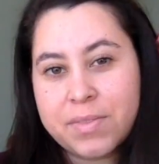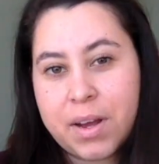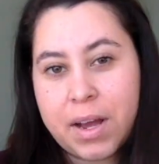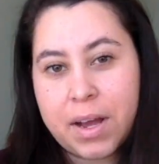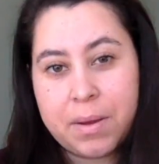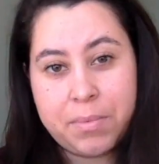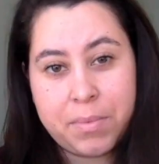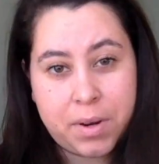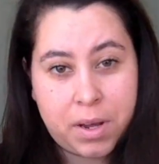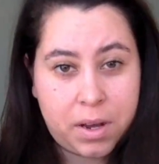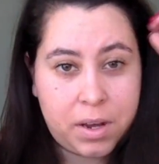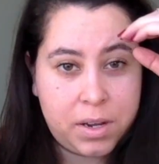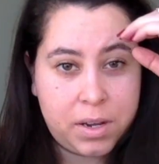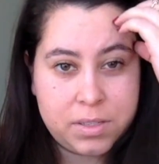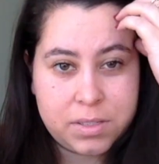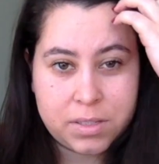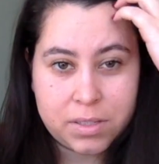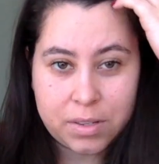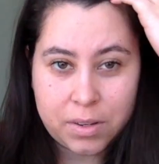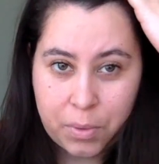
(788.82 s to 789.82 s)
I'm
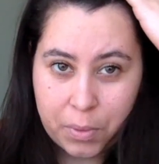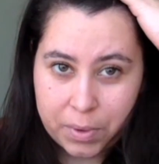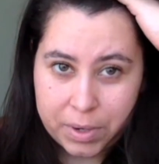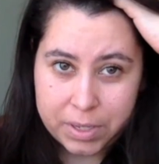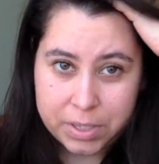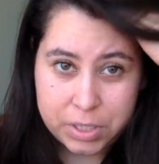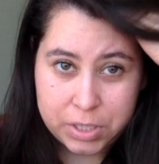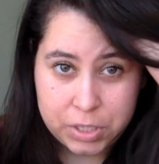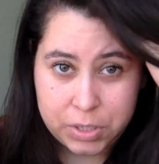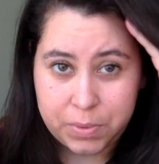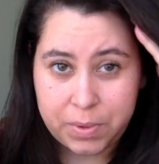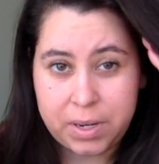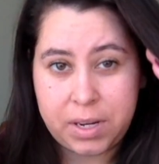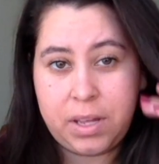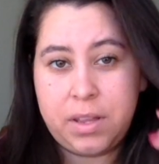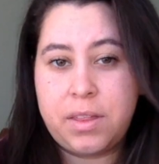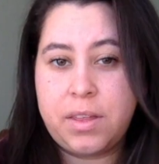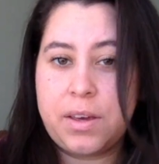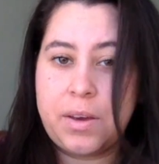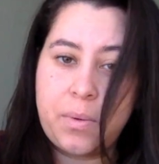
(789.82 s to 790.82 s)
not going to do
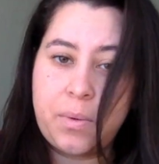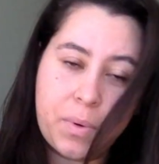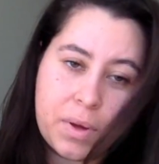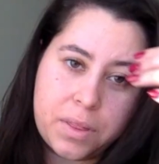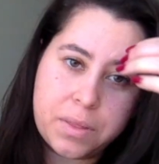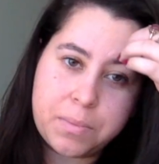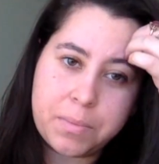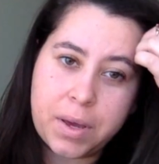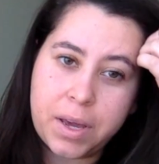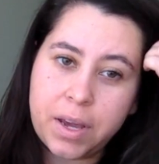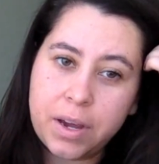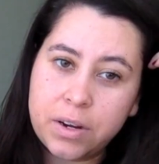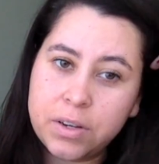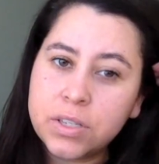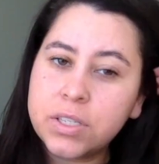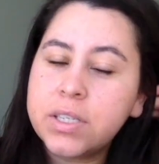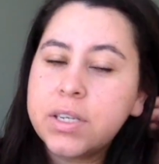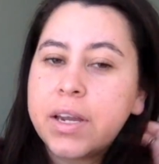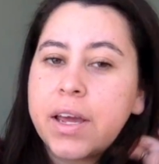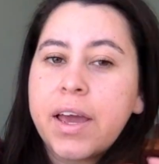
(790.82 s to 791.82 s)
anything with my hair
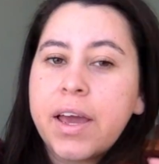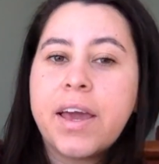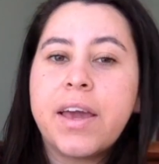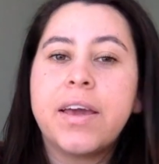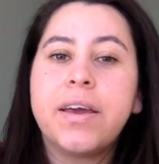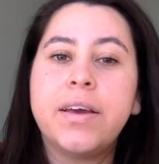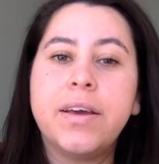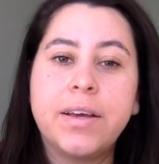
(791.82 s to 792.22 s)
today.